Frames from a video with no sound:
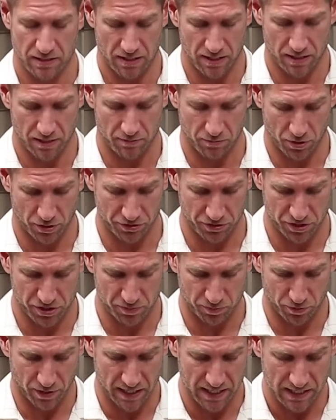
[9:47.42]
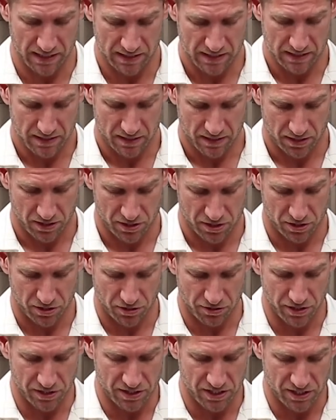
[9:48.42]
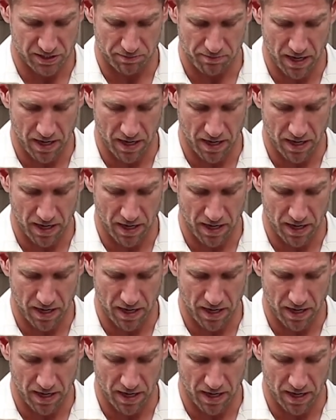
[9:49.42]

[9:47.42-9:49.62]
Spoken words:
on the spray. As long as it's